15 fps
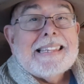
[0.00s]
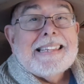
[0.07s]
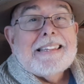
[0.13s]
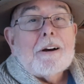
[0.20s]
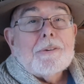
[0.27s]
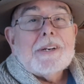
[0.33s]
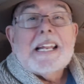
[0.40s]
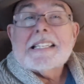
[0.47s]

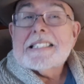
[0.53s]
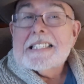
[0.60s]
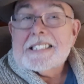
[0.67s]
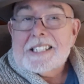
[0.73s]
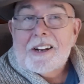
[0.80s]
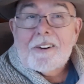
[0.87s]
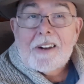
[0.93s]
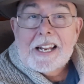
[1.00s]
don't
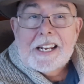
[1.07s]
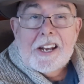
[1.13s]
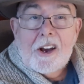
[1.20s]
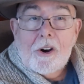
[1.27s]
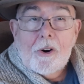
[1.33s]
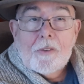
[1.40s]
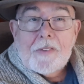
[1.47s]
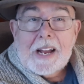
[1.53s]
necessarily
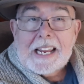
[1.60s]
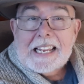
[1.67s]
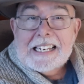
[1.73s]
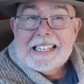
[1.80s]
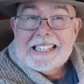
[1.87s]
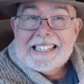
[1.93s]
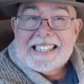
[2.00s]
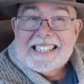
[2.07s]
know if I
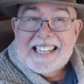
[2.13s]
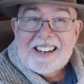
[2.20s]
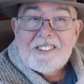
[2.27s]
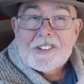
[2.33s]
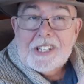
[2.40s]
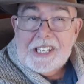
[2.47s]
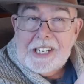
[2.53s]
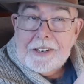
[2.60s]
can
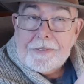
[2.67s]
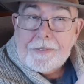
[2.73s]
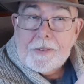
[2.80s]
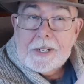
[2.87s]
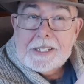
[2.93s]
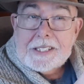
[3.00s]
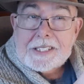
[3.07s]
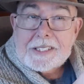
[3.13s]
tell the
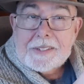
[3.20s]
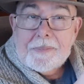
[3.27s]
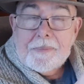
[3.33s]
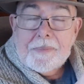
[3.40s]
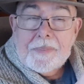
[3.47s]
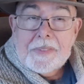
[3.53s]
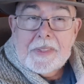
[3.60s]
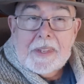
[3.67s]
difference.
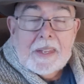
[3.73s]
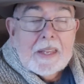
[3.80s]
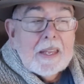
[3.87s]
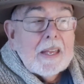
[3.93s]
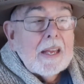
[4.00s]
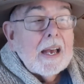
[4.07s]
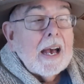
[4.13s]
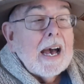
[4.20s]

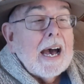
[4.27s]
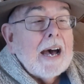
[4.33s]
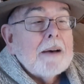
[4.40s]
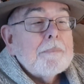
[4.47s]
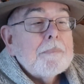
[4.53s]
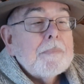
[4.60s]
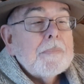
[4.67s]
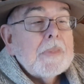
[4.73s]

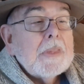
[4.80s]
But